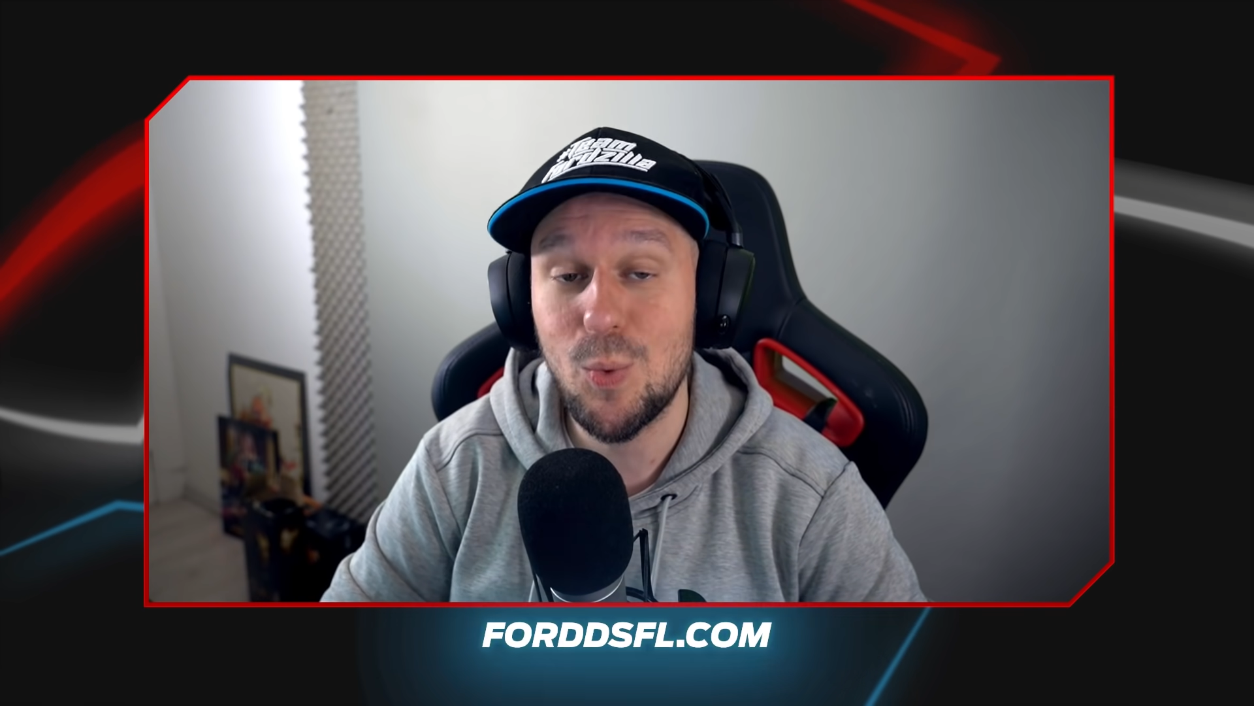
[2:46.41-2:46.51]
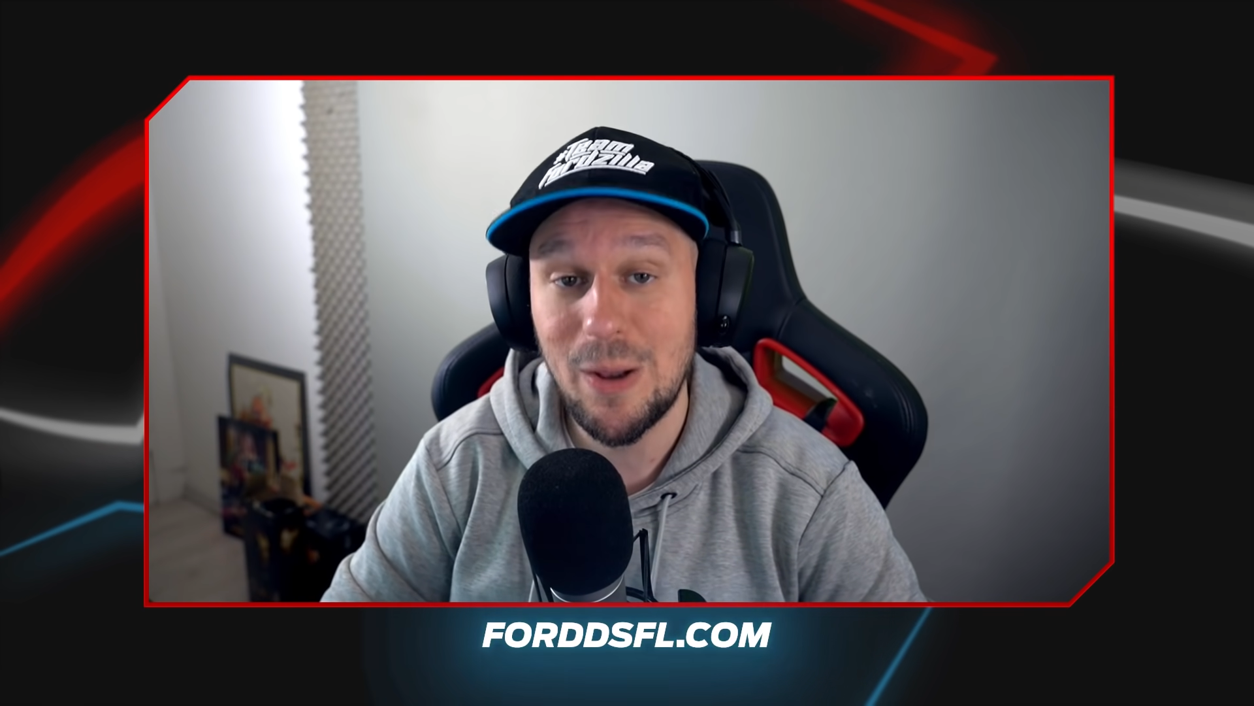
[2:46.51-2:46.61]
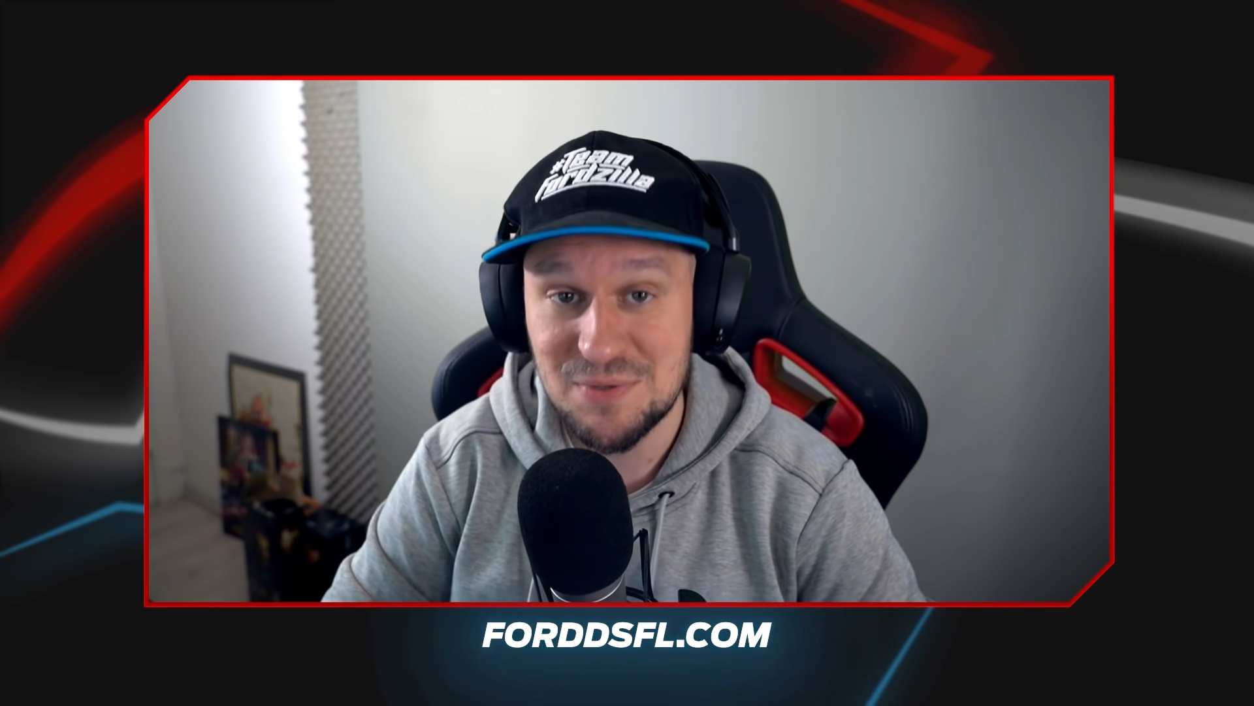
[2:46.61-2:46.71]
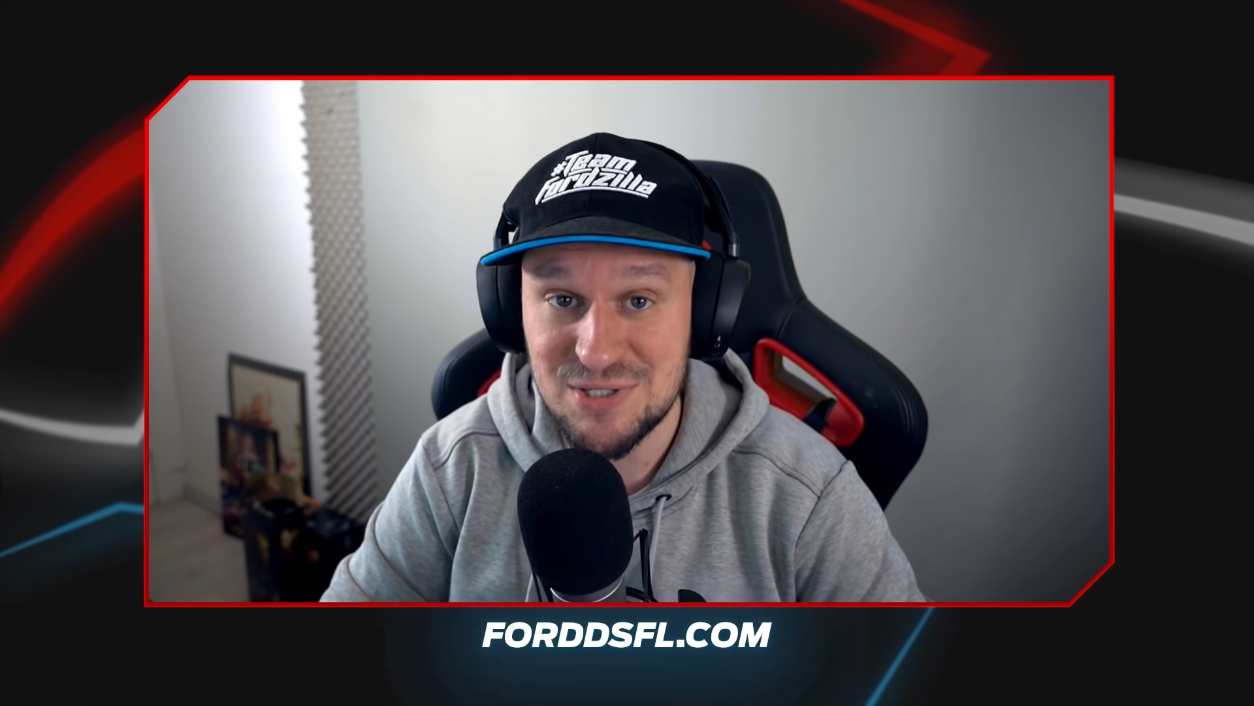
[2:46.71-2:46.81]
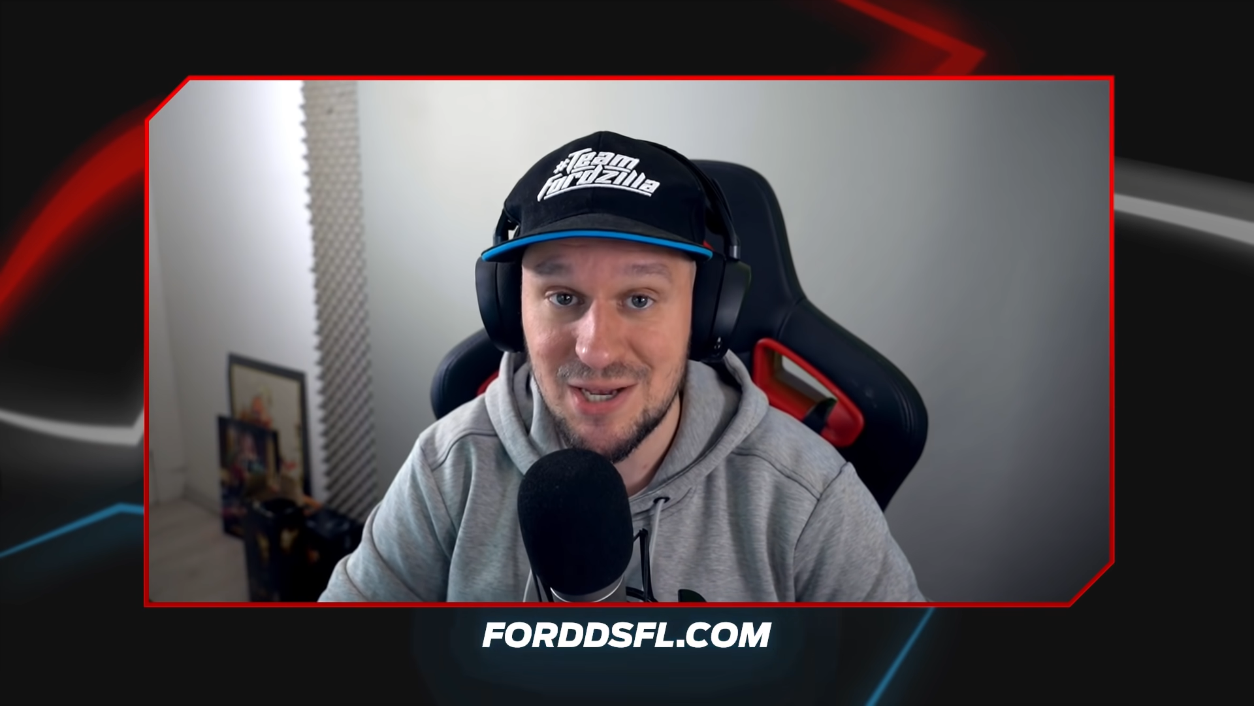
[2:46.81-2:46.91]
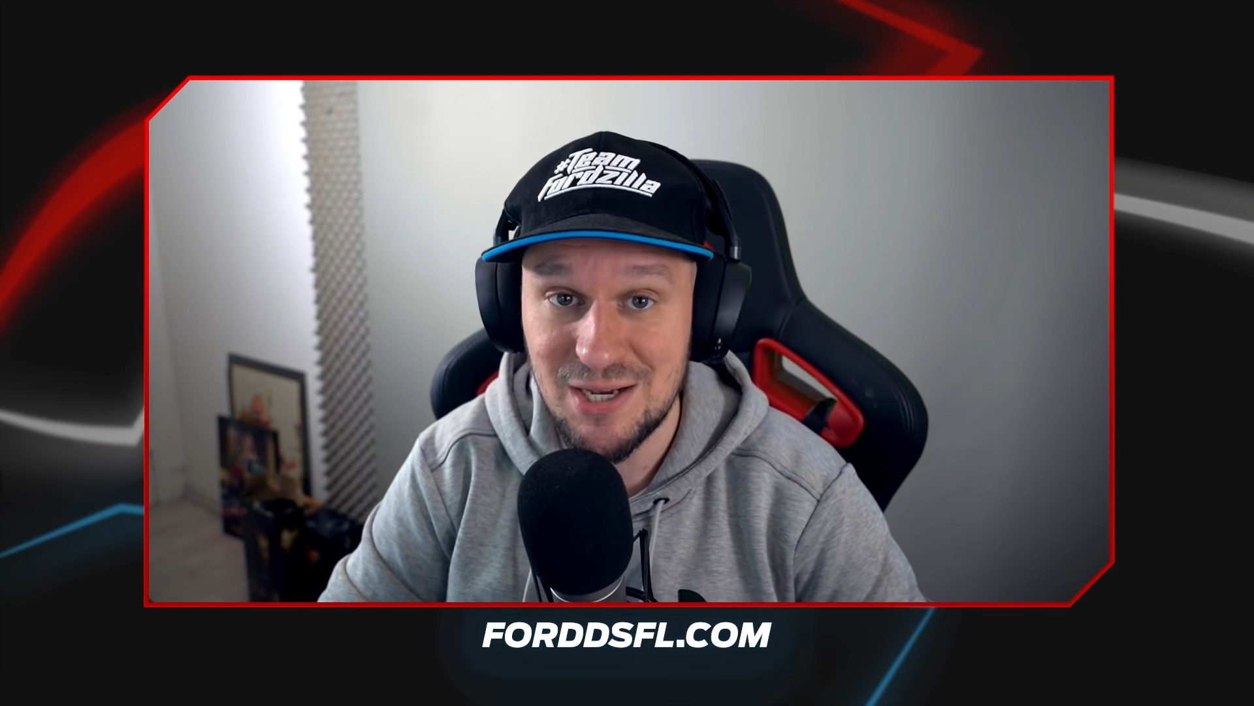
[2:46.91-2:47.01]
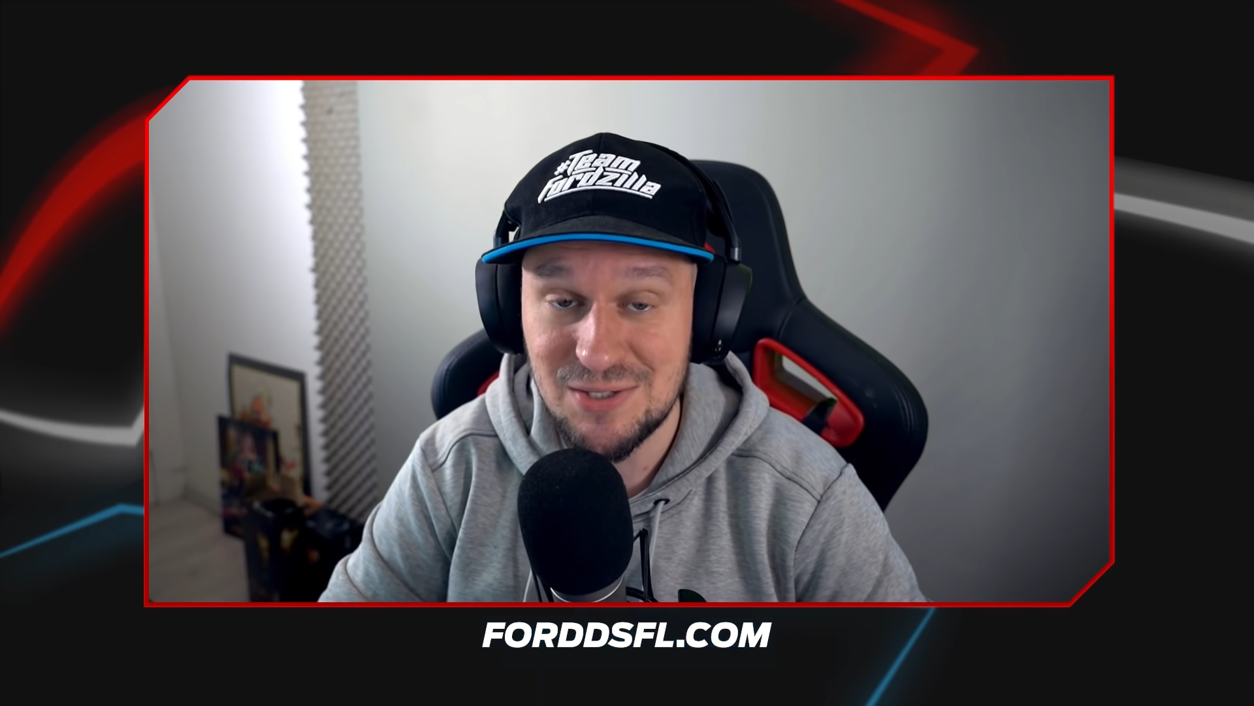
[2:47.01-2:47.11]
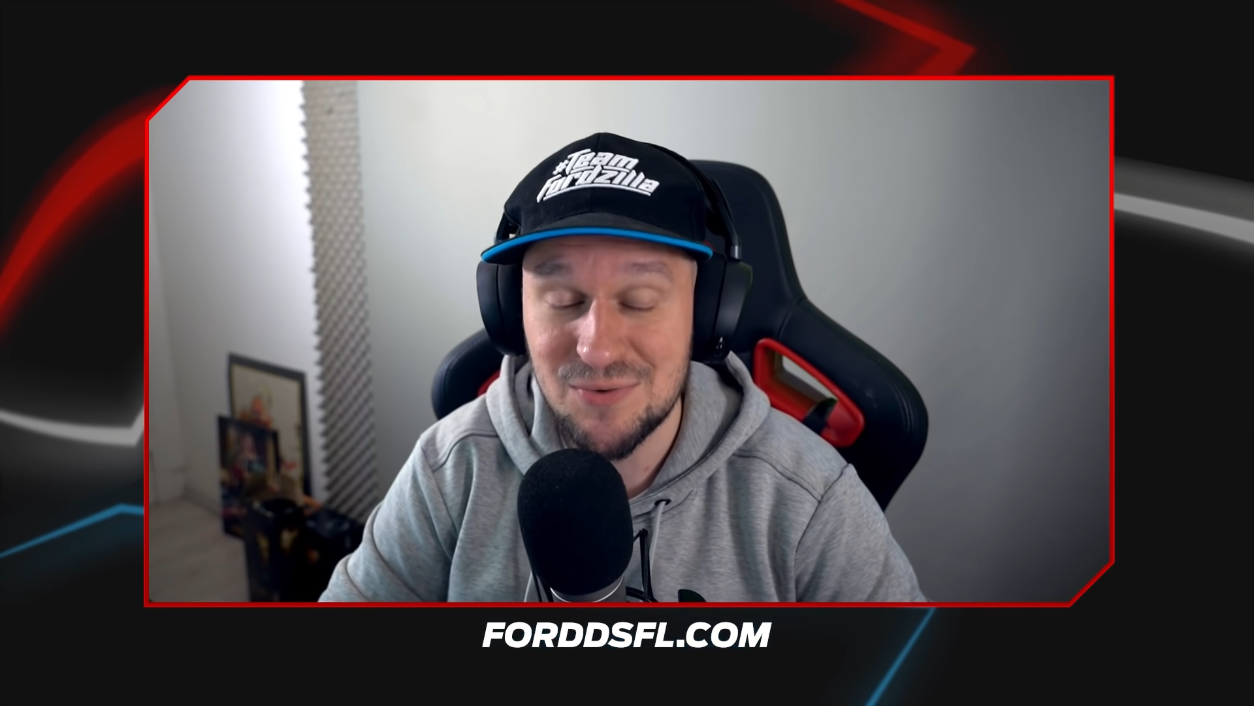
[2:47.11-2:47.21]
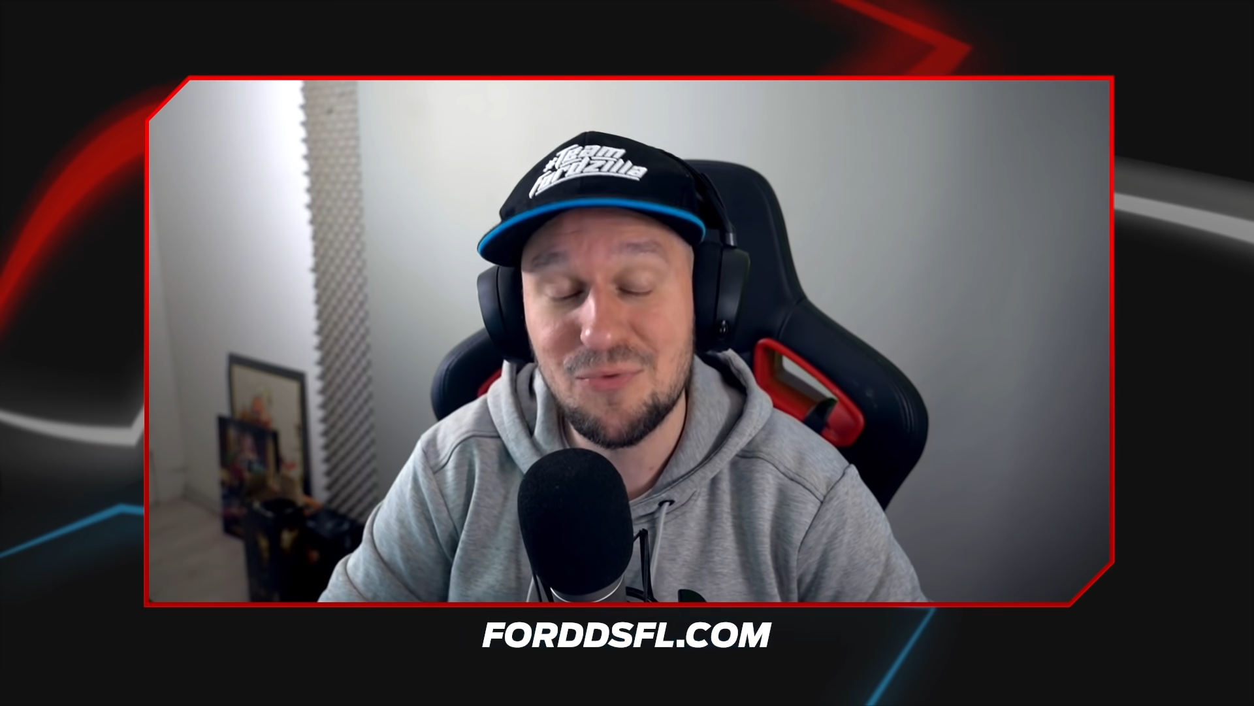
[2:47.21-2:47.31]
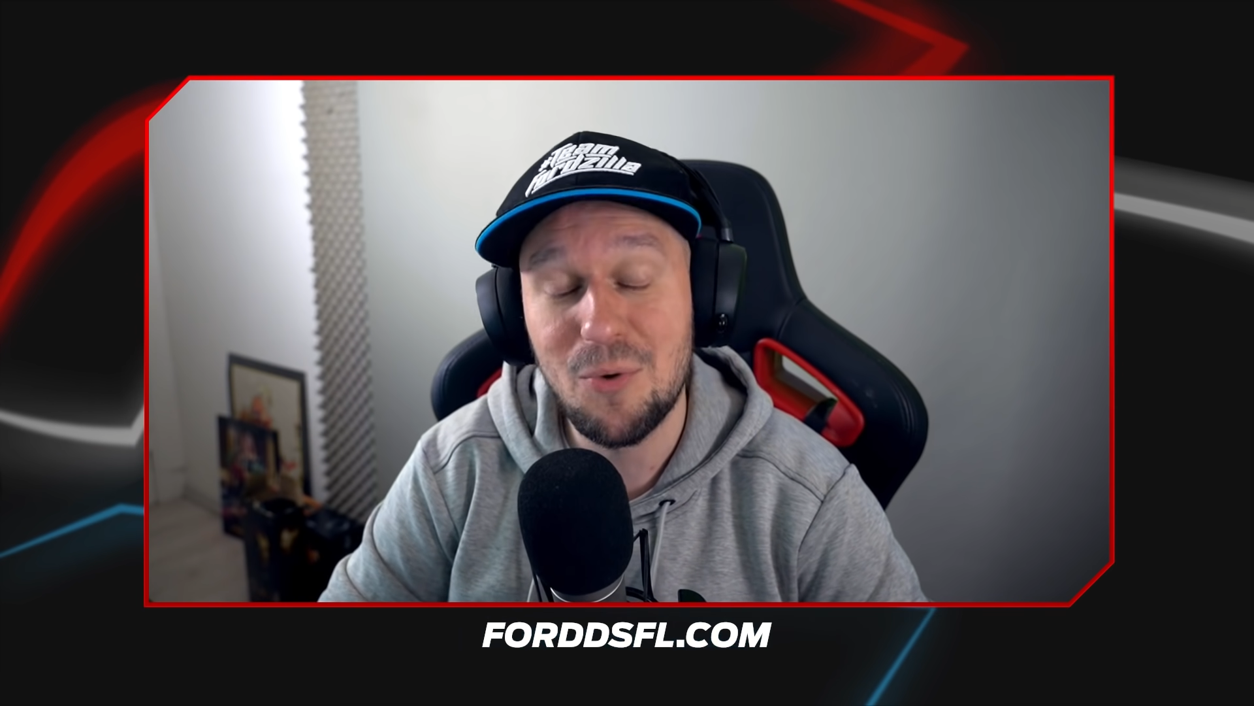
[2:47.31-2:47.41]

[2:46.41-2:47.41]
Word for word: website for